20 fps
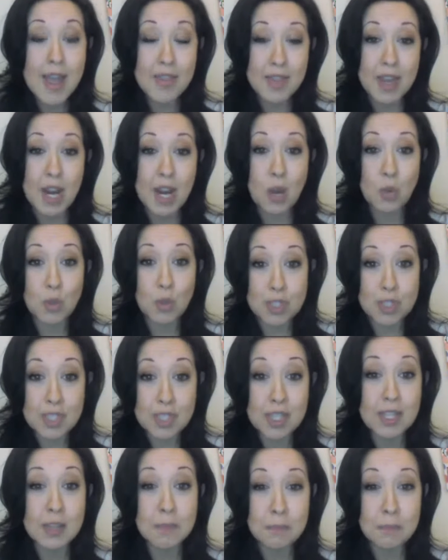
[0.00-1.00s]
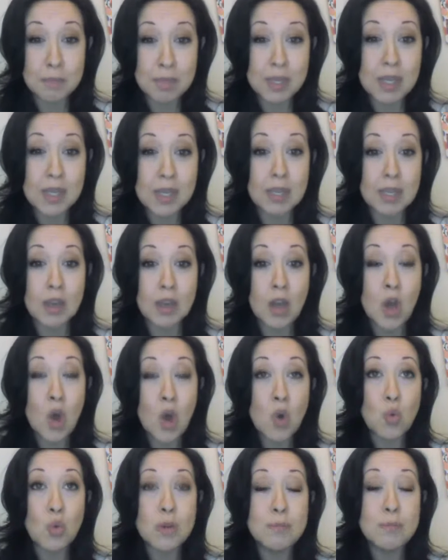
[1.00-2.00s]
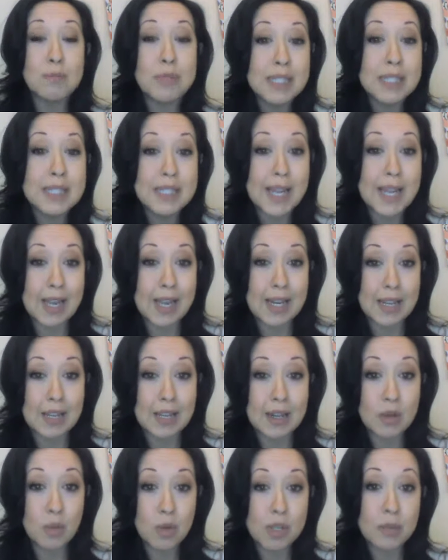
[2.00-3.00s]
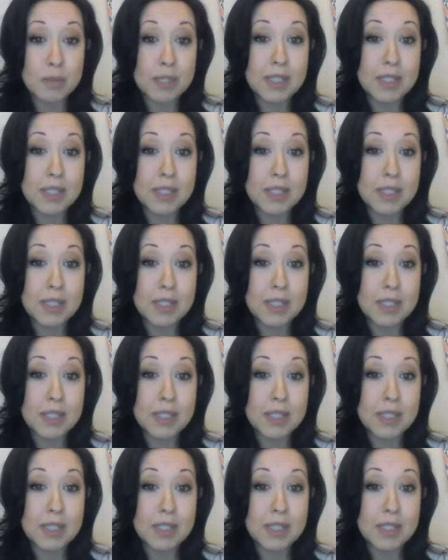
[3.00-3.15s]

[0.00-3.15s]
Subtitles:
And then I was seeing them being rehabilitated